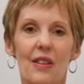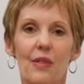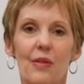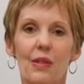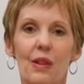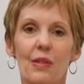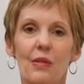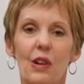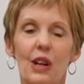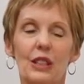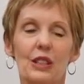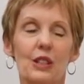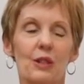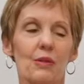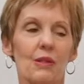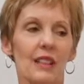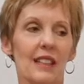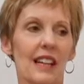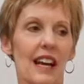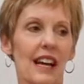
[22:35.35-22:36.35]
We want to
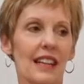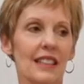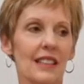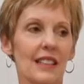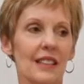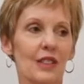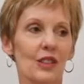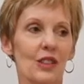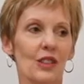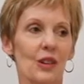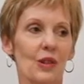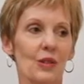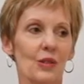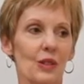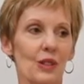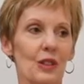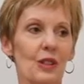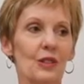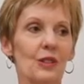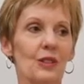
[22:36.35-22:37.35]
relax the
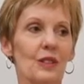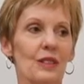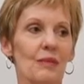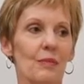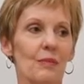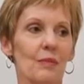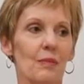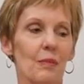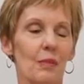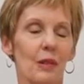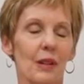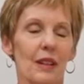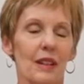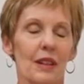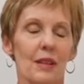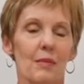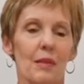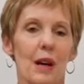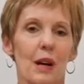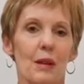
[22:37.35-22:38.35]
shoulders, bring
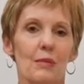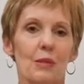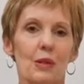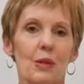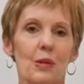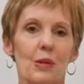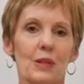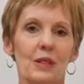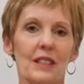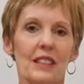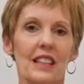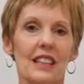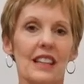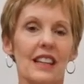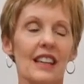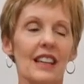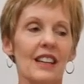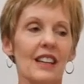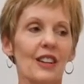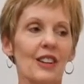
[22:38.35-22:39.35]
them up towards the
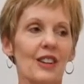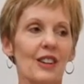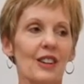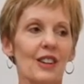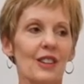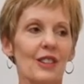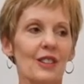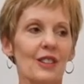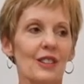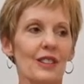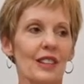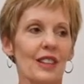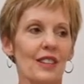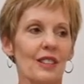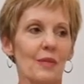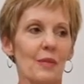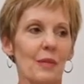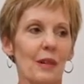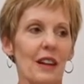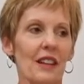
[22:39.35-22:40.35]
ears on
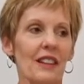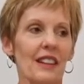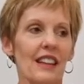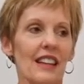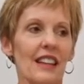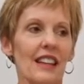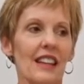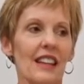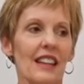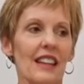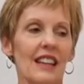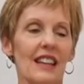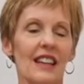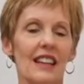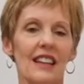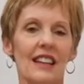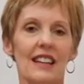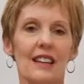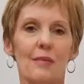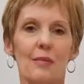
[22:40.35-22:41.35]
the breath
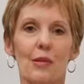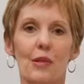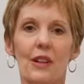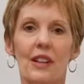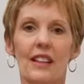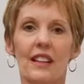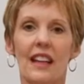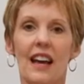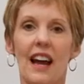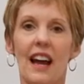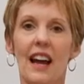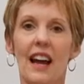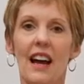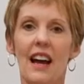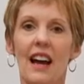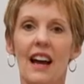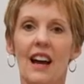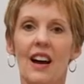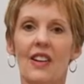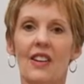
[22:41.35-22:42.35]
in, breathe
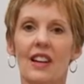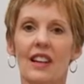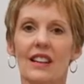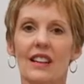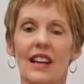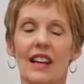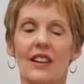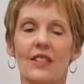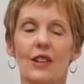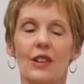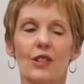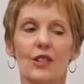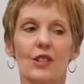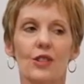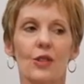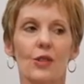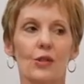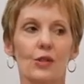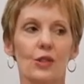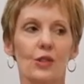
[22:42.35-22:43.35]
out, allow those
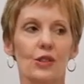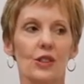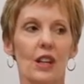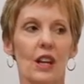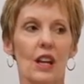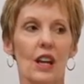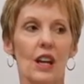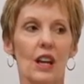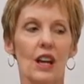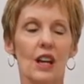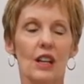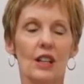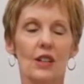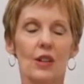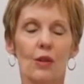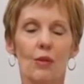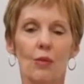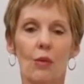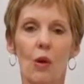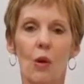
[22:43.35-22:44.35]
shoulders
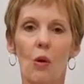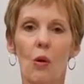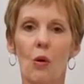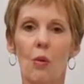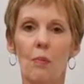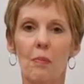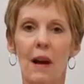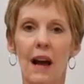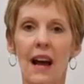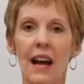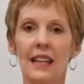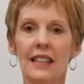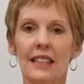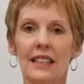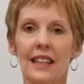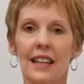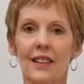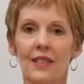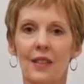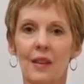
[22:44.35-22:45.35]
to roll back
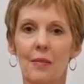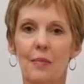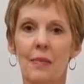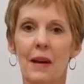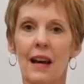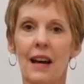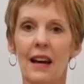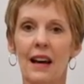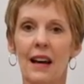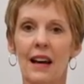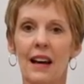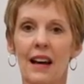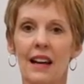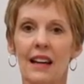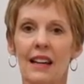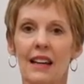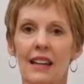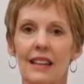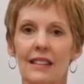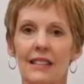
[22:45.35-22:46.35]
down the
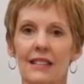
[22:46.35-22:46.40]
back.